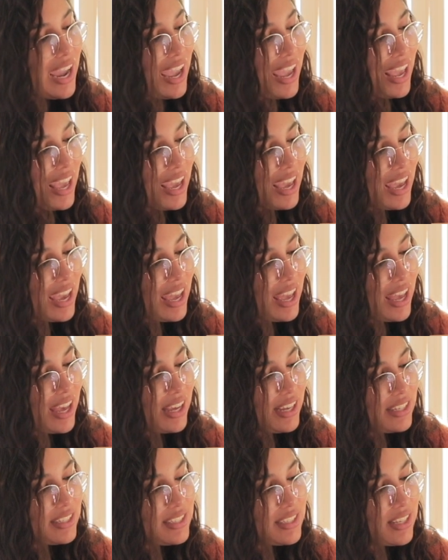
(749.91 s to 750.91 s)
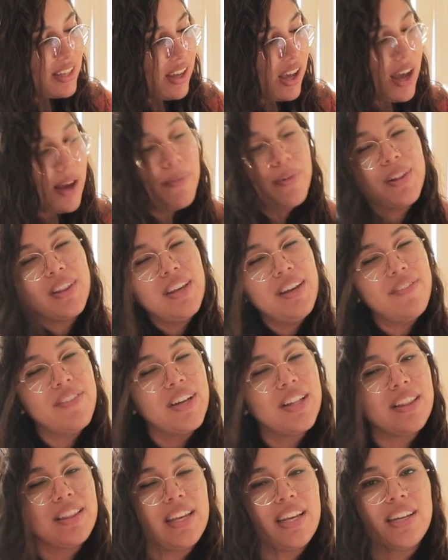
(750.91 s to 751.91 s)
and I will leave
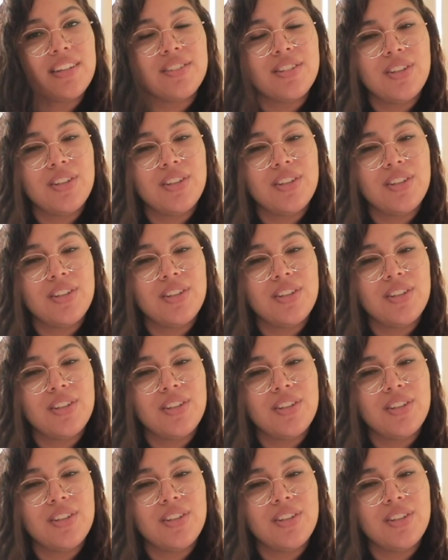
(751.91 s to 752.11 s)
a link